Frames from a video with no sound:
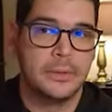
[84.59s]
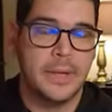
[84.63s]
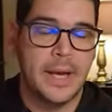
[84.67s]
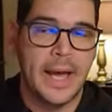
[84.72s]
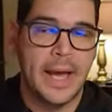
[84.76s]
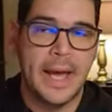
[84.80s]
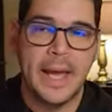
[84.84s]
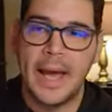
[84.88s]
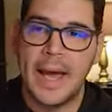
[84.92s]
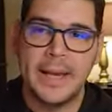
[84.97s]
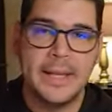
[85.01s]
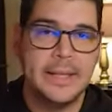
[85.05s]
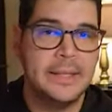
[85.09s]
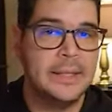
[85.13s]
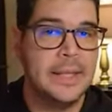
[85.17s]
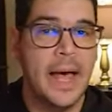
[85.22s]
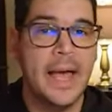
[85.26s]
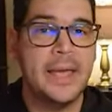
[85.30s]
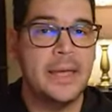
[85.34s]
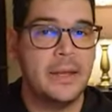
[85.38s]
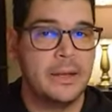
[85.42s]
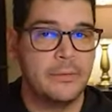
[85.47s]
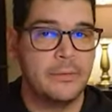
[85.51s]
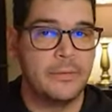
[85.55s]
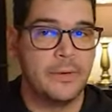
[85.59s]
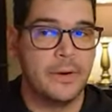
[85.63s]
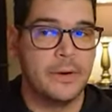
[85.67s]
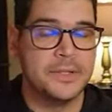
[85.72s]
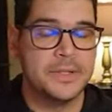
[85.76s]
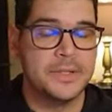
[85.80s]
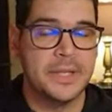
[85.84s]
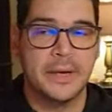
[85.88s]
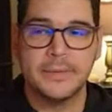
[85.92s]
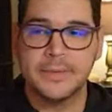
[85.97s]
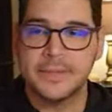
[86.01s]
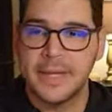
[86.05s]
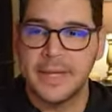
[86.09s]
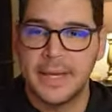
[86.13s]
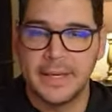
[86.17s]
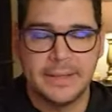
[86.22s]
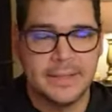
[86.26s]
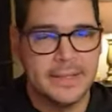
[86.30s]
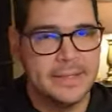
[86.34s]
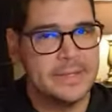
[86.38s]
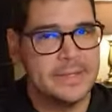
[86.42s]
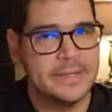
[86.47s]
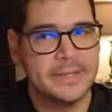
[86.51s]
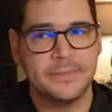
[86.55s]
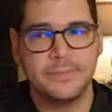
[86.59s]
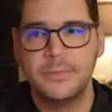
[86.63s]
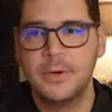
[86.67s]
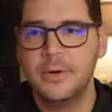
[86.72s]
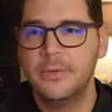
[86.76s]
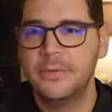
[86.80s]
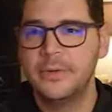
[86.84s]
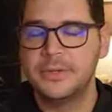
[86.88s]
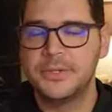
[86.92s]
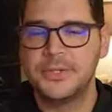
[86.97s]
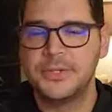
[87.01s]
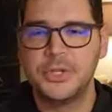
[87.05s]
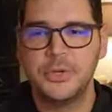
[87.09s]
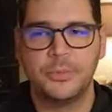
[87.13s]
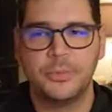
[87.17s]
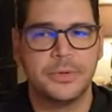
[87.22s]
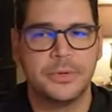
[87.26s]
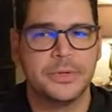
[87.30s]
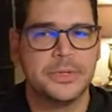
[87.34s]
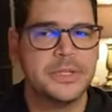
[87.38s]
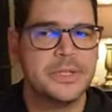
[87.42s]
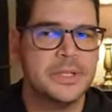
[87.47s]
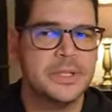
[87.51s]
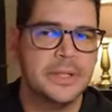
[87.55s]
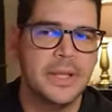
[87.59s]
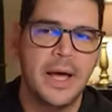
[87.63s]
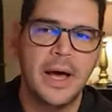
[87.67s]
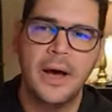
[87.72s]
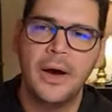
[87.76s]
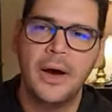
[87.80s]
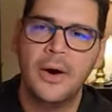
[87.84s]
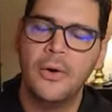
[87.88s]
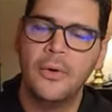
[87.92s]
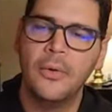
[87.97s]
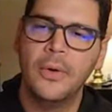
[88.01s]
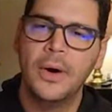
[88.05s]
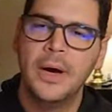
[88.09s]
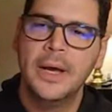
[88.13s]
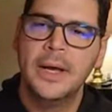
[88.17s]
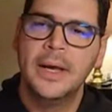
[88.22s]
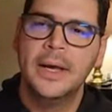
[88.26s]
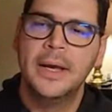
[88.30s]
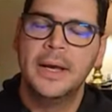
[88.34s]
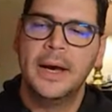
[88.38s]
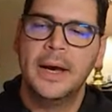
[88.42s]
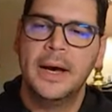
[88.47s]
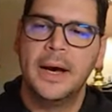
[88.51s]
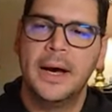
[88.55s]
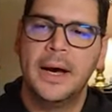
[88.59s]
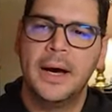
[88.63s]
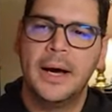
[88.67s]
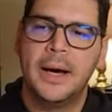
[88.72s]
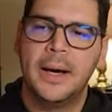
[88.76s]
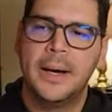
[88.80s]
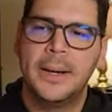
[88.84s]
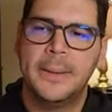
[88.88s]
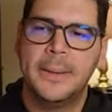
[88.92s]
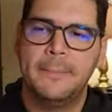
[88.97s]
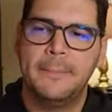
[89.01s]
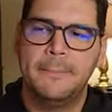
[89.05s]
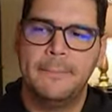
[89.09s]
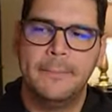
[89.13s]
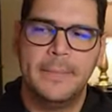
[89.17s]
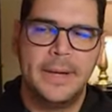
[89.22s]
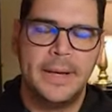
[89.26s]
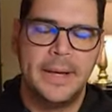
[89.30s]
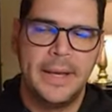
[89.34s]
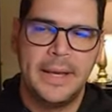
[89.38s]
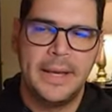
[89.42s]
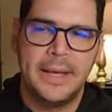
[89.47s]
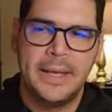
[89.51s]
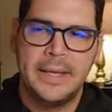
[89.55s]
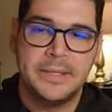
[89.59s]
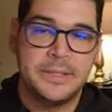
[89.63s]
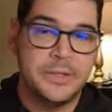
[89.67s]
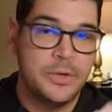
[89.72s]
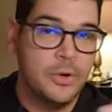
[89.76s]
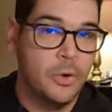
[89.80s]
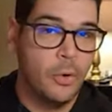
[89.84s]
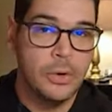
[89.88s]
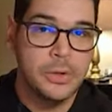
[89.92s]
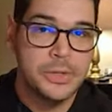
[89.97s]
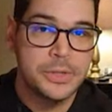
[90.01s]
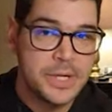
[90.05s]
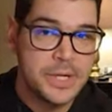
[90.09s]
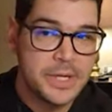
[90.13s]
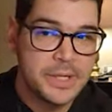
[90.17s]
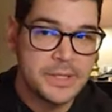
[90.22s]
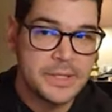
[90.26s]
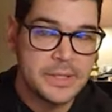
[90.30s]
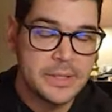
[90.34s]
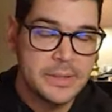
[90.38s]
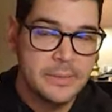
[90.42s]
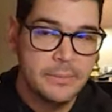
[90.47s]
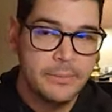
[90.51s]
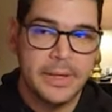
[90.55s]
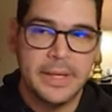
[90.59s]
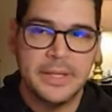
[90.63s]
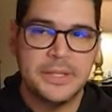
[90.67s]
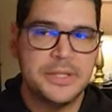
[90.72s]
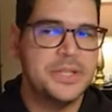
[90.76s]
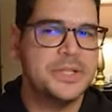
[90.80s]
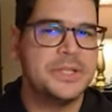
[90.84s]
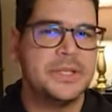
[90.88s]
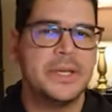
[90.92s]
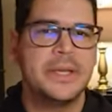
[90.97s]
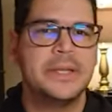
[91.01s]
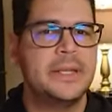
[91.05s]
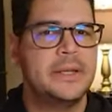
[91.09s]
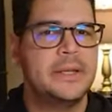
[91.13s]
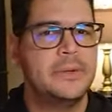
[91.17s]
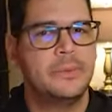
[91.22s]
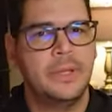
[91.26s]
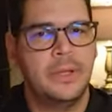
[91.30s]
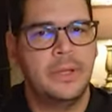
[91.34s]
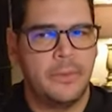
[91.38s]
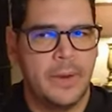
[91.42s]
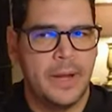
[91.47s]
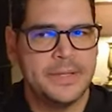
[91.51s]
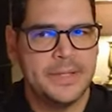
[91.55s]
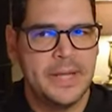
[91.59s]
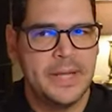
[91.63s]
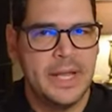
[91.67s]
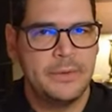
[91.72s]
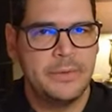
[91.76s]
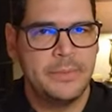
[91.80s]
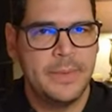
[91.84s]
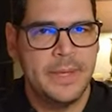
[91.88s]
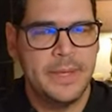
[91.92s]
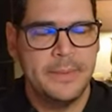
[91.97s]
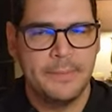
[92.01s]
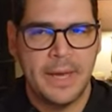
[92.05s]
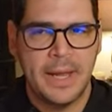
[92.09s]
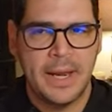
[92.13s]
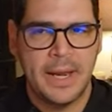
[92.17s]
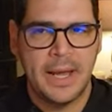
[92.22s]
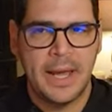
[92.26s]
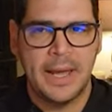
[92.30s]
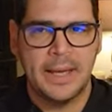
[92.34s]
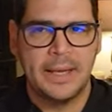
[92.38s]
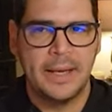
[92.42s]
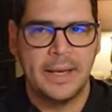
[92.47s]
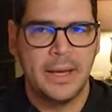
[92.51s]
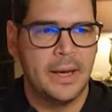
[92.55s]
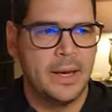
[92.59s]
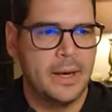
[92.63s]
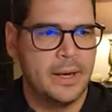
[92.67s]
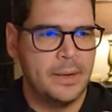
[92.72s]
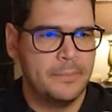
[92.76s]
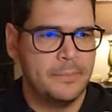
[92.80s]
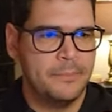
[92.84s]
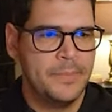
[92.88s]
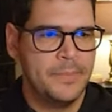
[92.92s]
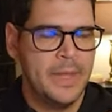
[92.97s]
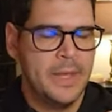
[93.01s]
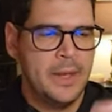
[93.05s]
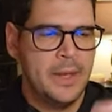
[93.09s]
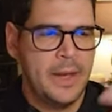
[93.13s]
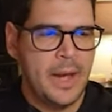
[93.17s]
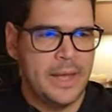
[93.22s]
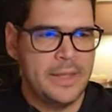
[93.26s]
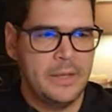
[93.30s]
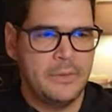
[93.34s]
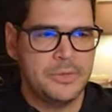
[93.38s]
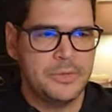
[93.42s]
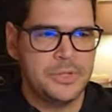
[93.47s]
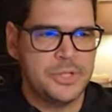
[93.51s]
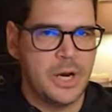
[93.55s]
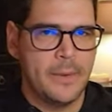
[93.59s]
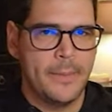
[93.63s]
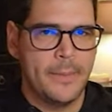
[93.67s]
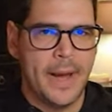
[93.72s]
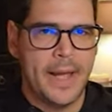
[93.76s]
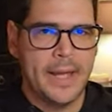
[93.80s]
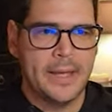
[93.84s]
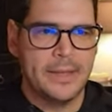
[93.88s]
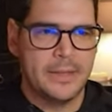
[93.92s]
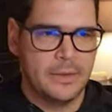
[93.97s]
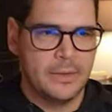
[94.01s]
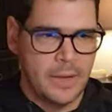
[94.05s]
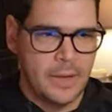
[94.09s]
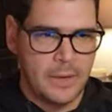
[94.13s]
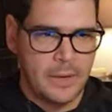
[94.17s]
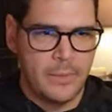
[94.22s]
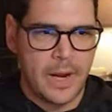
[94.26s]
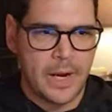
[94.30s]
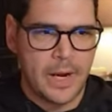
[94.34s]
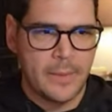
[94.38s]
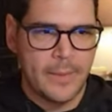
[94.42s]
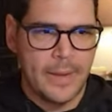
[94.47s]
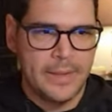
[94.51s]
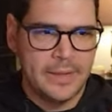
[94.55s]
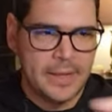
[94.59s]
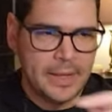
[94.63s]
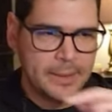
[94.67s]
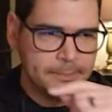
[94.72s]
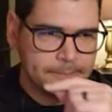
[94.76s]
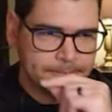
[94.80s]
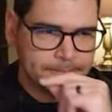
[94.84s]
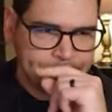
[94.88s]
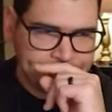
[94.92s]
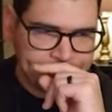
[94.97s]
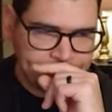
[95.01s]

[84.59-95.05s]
I didn't like it at first. I was like, this is moving super slow. It's gorgeous, but it didn't really resonate with me. And I think it was Jeremiah that had recommended it.